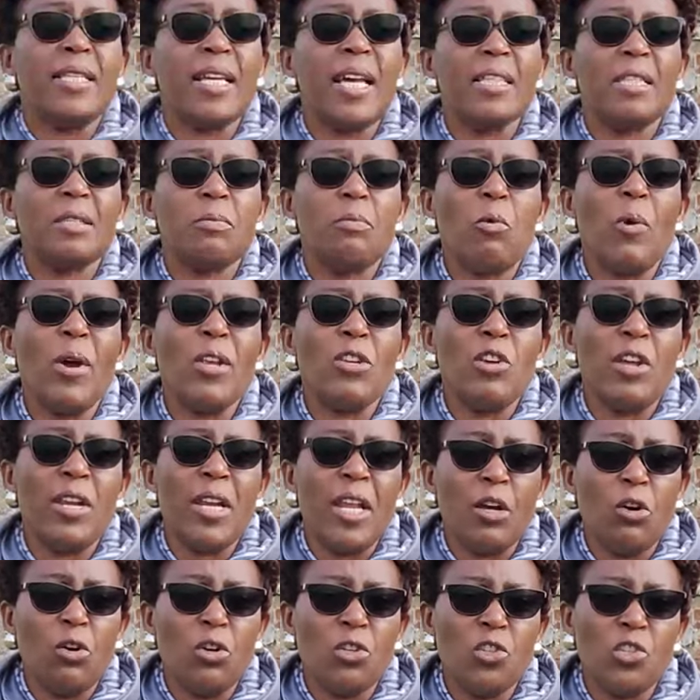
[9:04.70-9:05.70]
Just when you're
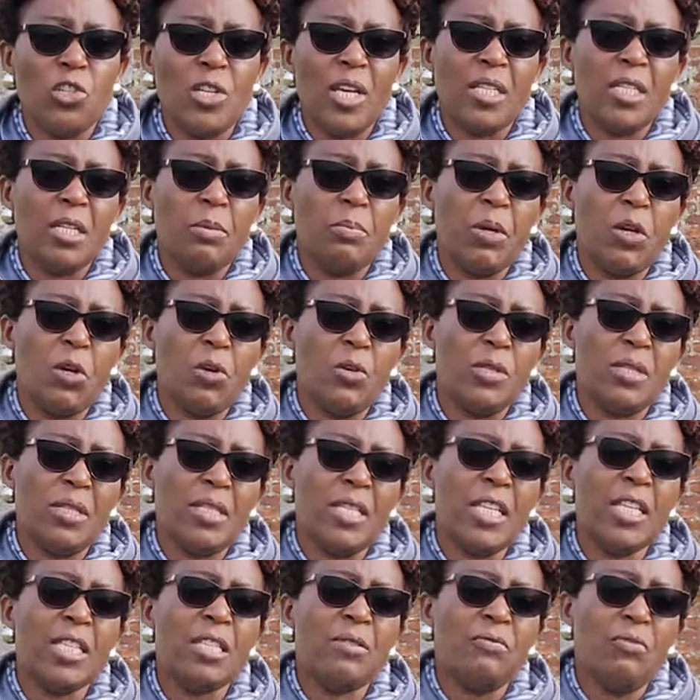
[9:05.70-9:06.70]
negotiating,
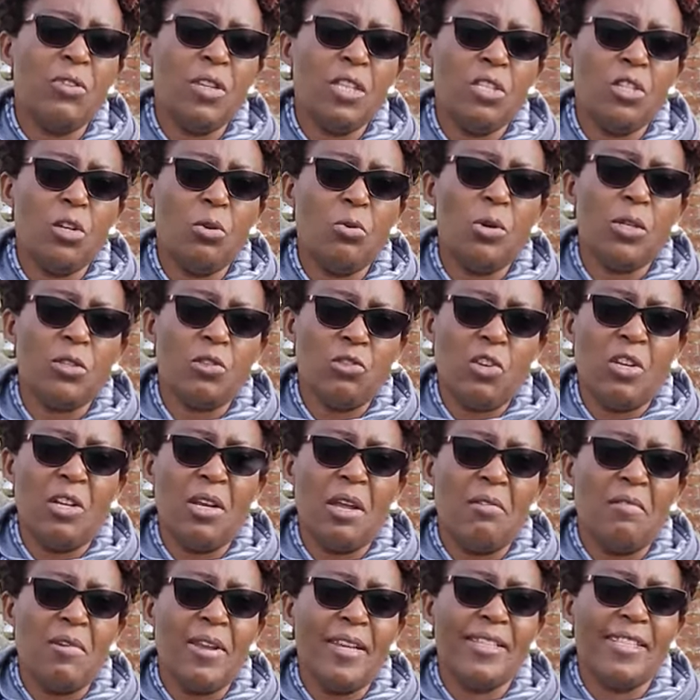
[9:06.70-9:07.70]
because this video was
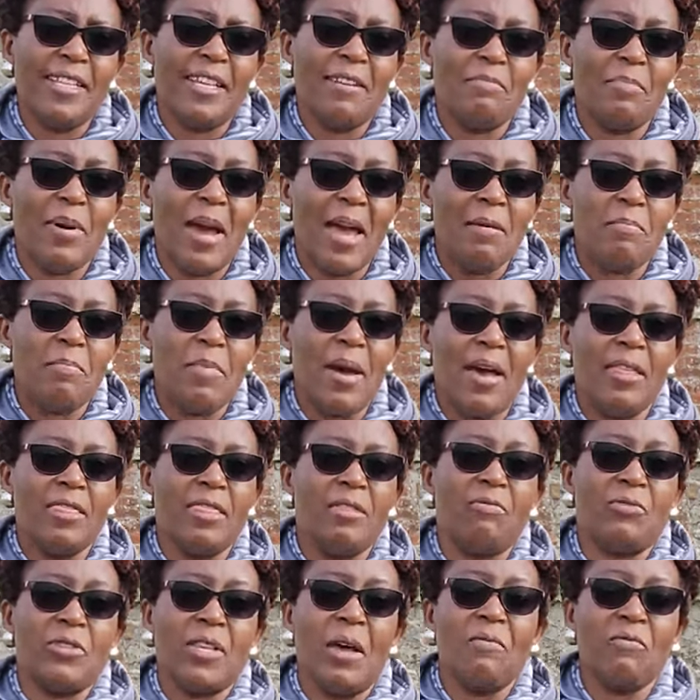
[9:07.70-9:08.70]
generated by
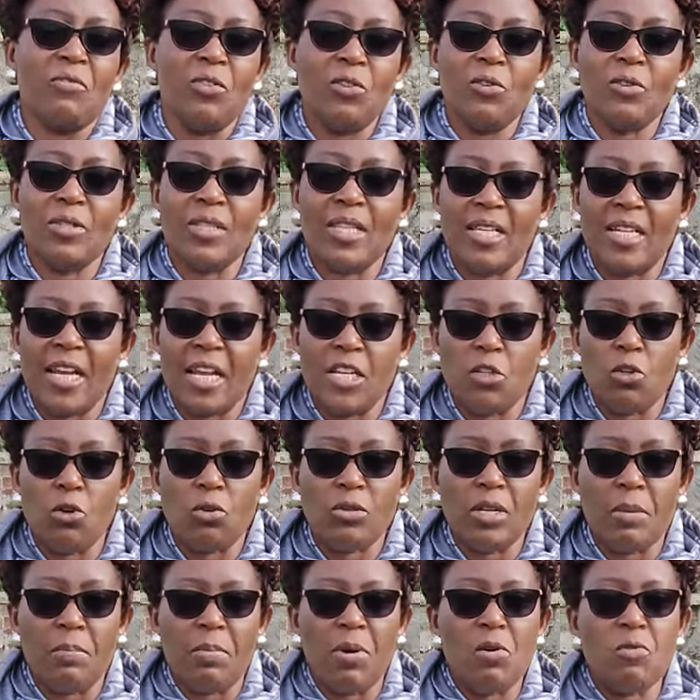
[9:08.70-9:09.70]
some videos that I
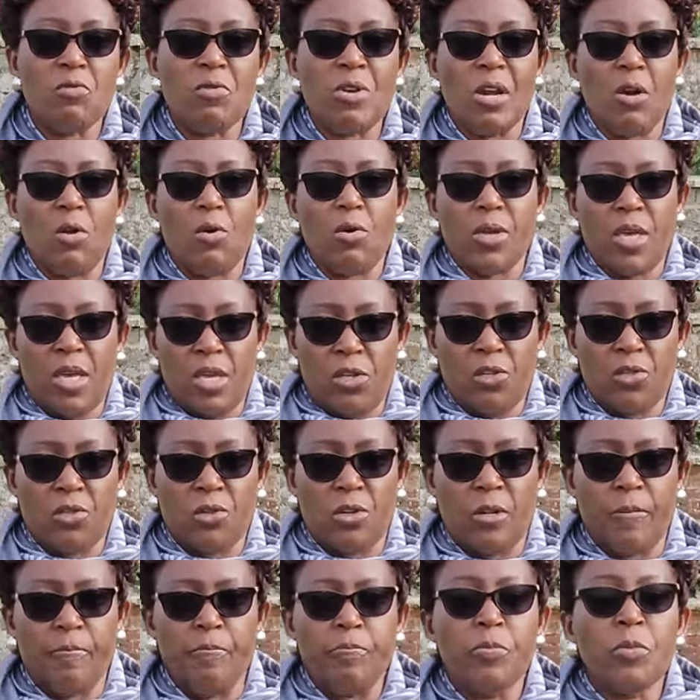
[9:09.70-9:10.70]
talked about
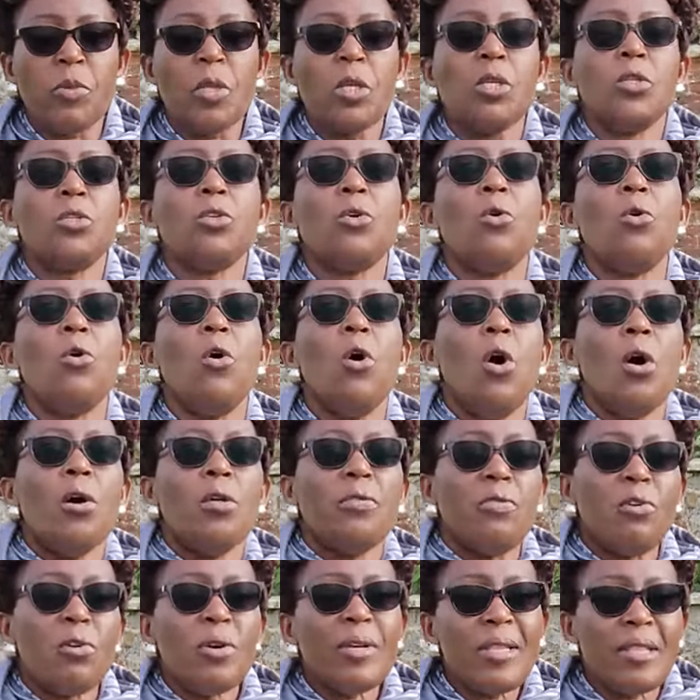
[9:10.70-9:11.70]
relocation. So
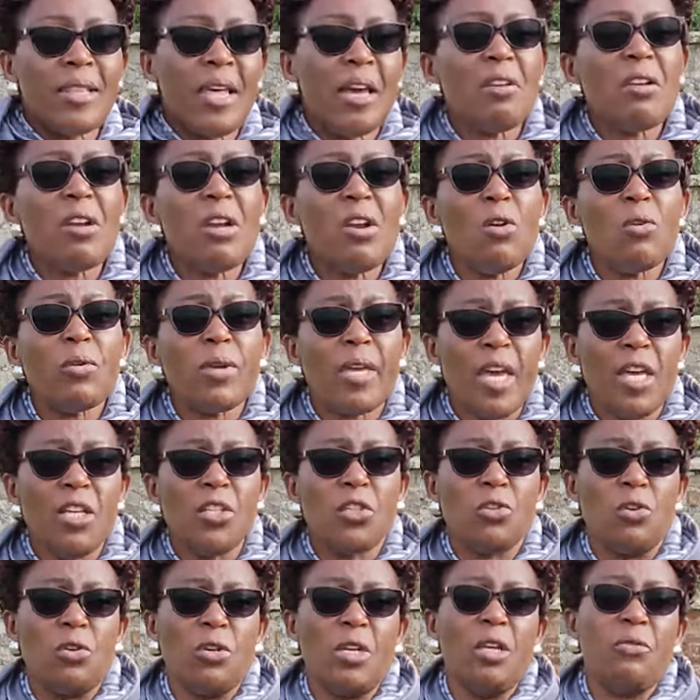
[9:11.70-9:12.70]
for the
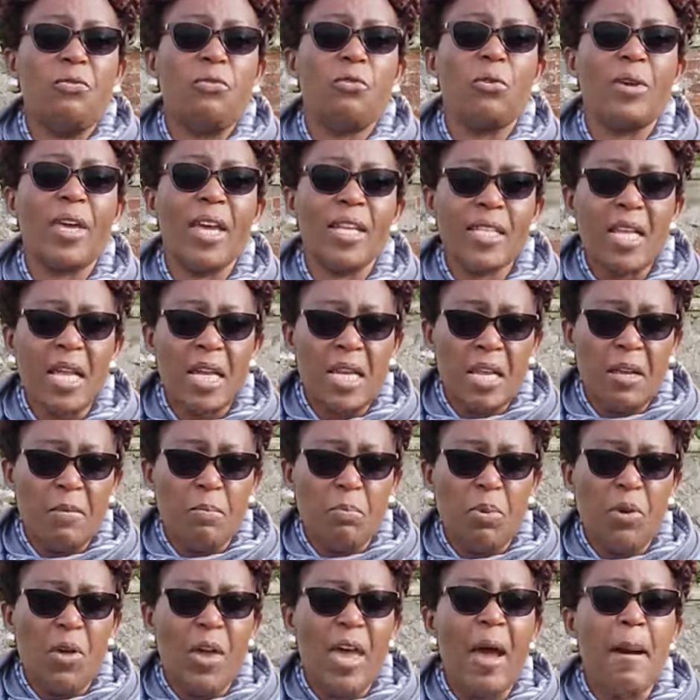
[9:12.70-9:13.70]
relocation, if you get an
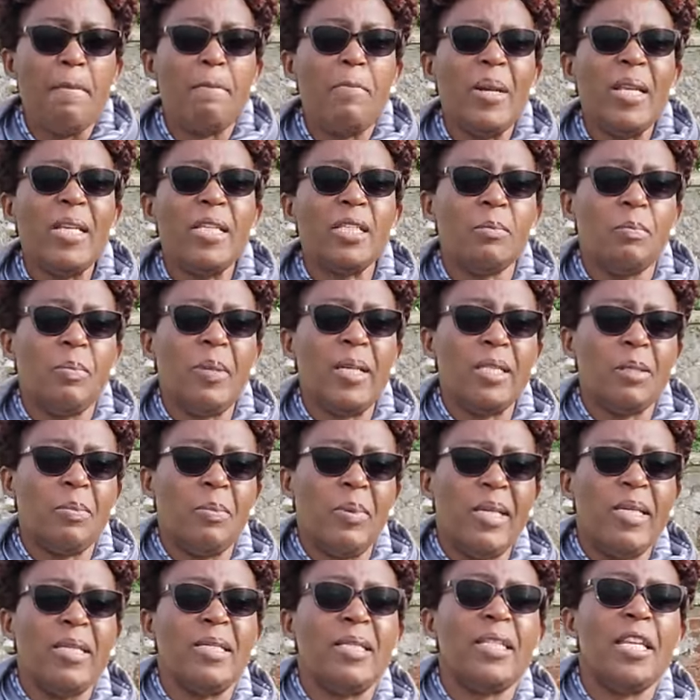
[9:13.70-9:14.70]
employer, please
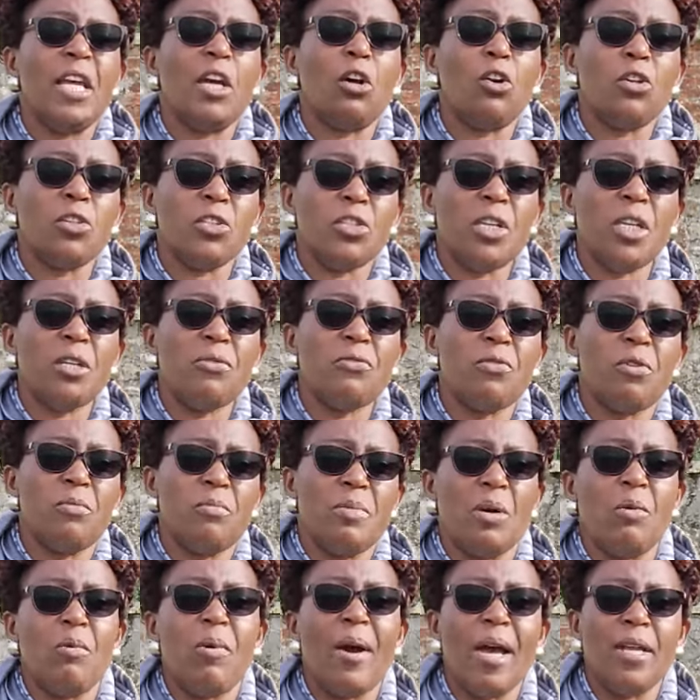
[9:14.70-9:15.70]
negotiate
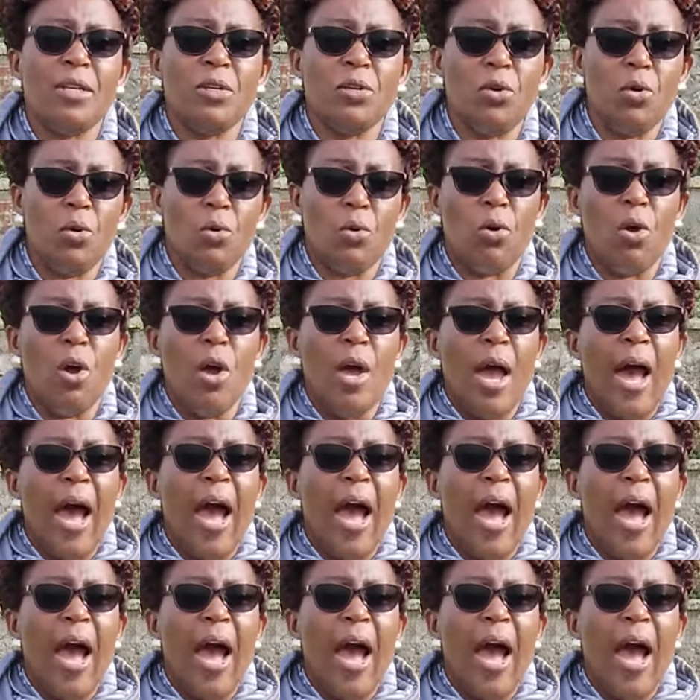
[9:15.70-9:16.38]
from the word go.